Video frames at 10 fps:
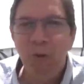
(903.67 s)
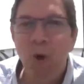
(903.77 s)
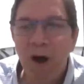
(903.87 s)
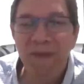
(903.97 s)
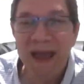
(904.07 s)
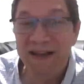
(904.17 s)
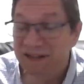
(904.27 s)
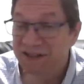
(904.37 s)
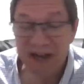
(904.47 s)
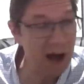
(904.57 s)
want that
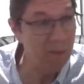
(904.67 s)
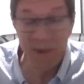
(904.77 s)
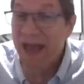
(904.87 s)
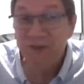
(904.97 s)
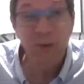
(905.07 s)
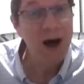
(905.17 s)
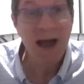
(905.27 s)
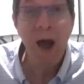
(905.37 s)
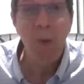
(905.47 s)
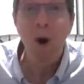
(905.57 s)
to stop that's
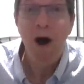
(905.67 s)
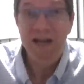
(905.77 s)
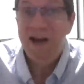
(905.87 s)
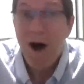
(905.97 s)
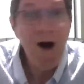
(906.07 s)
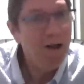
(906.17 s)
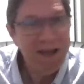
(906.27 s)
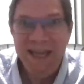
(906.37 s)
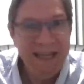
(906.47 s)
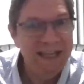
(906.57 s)
why i wanted all
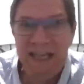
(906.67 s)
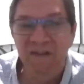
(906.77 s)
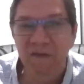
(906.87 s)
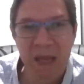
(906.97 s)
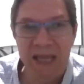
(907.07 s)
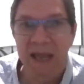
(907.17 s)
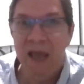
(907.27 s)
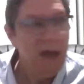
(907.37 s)
he could give me